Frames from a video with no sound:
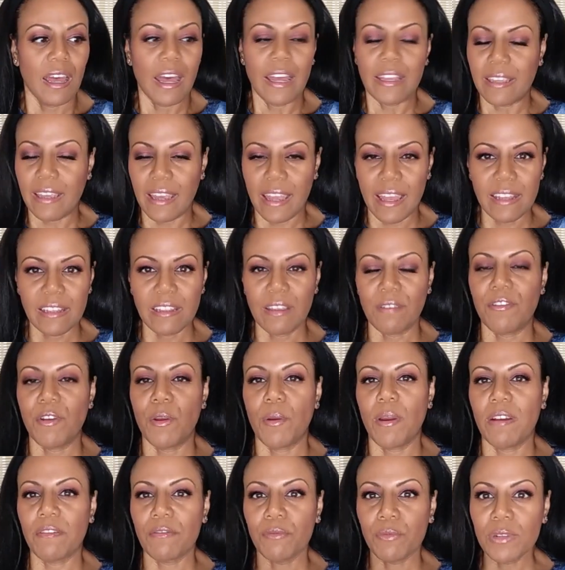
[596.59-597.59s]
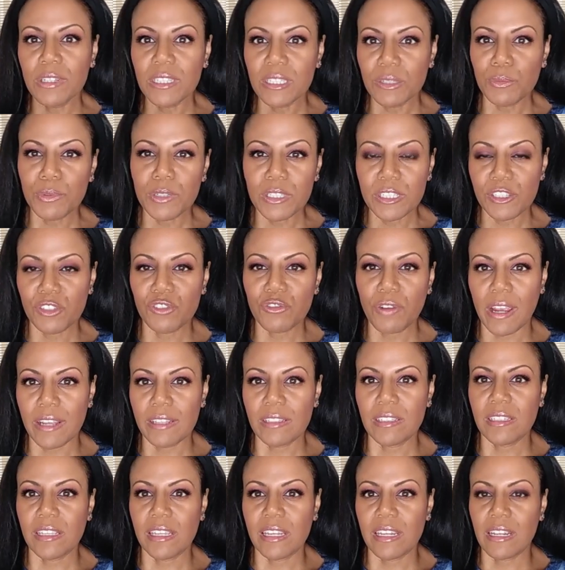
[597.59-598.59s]
Again, if you have really, really dry
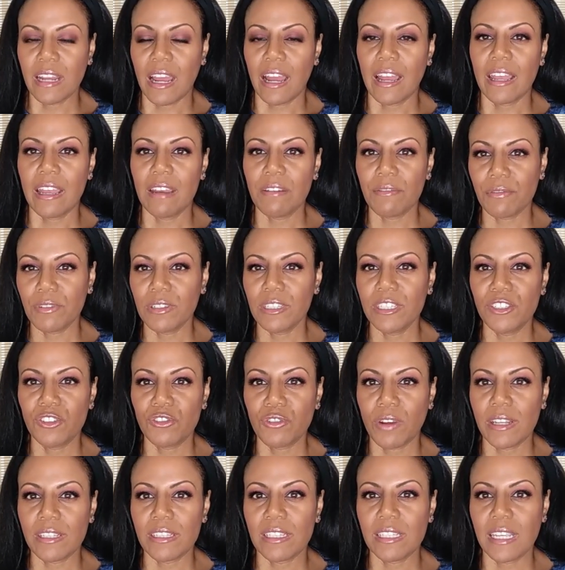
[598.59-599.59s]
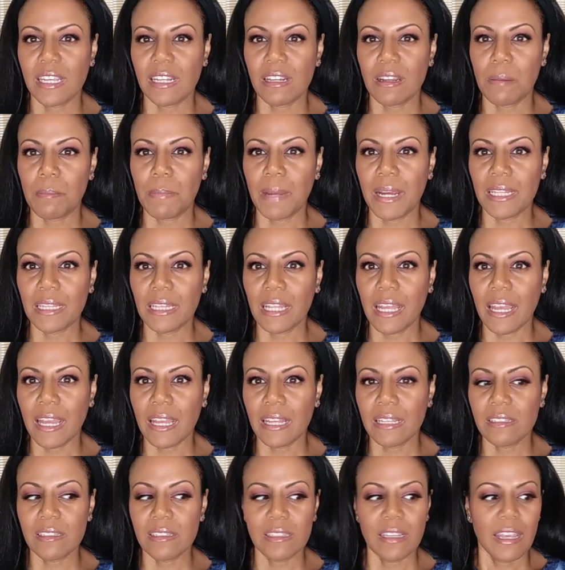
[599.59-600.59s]
skin, I have really dry skin on my
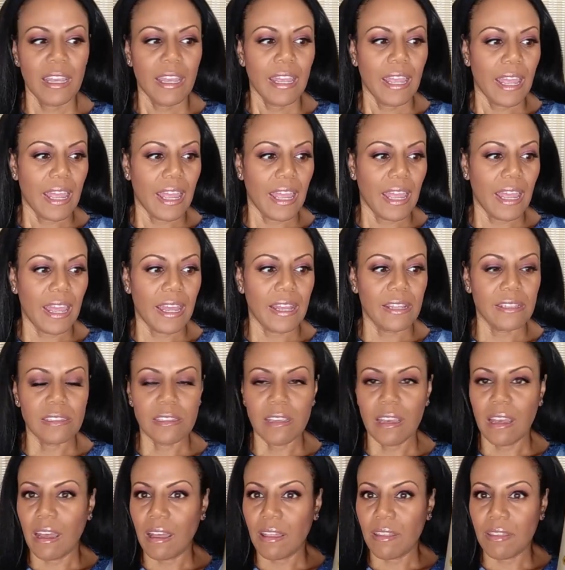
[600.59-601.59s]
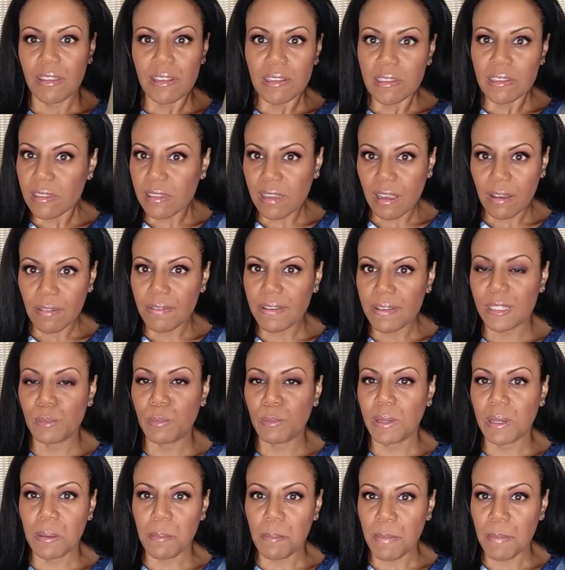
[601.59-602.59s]
legs, and this stuff has
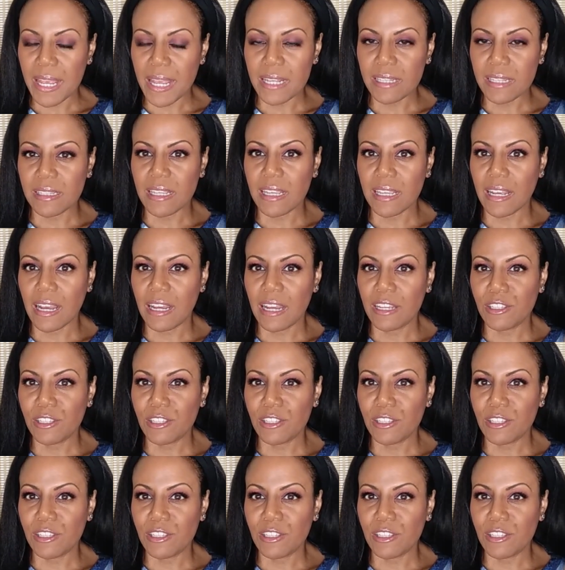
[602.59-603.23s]
been amazing.